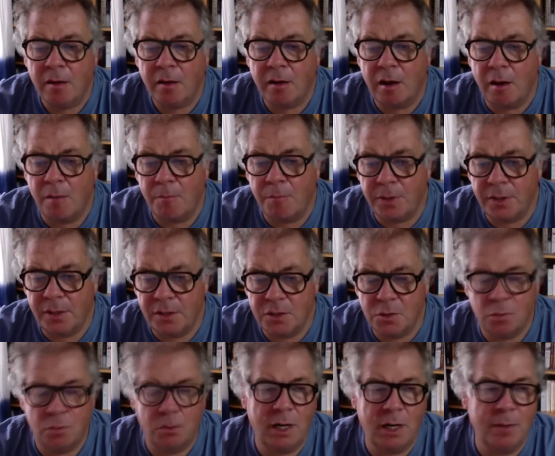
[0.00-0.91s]

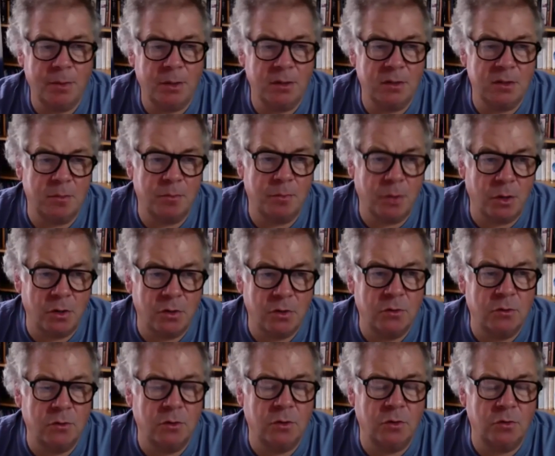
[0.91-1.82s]
Companies were able to
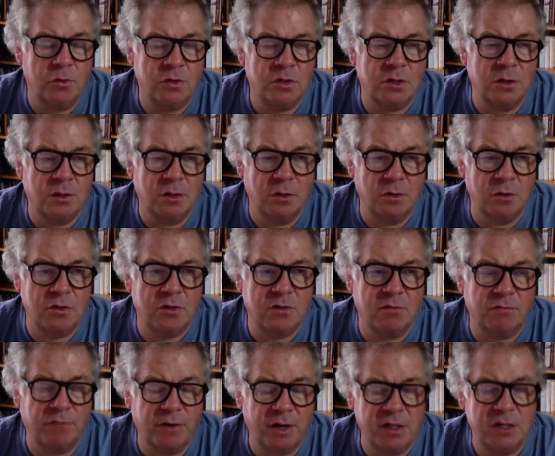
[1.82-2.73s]
borrow loads and loads
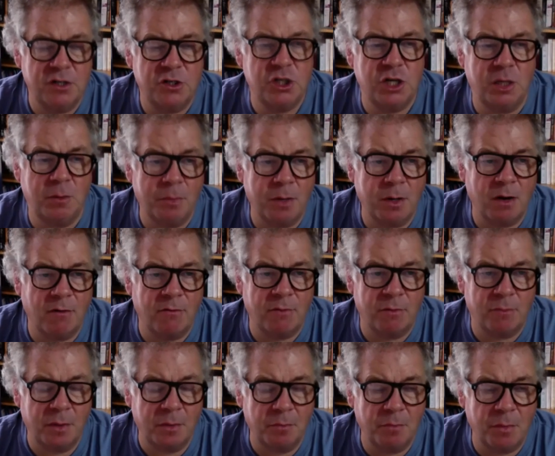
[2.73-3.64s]
of very cheap
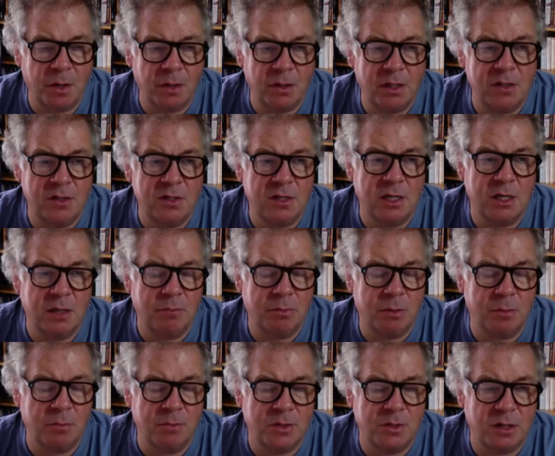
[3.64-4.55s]
government money to keep
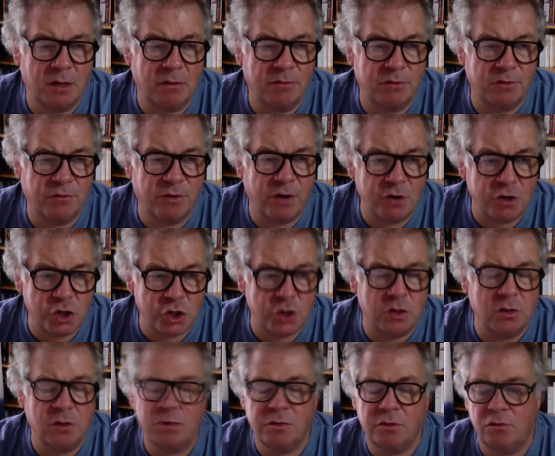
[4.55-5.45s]
themselves
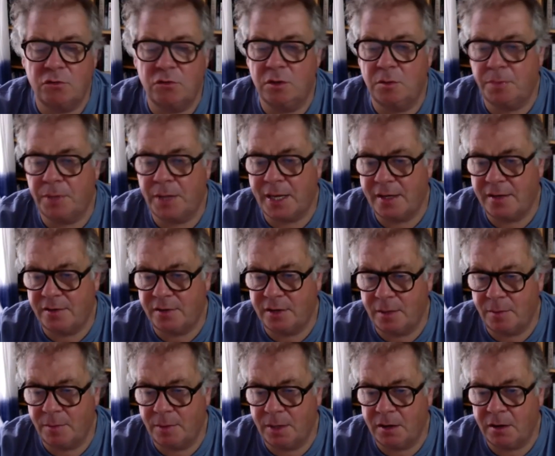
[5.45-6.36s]
functional through the
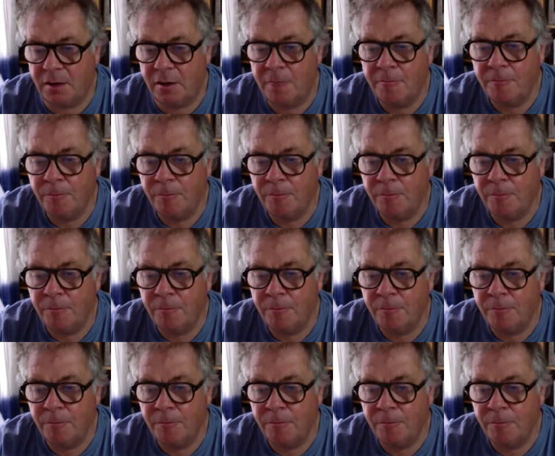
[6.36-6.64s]
pandemic.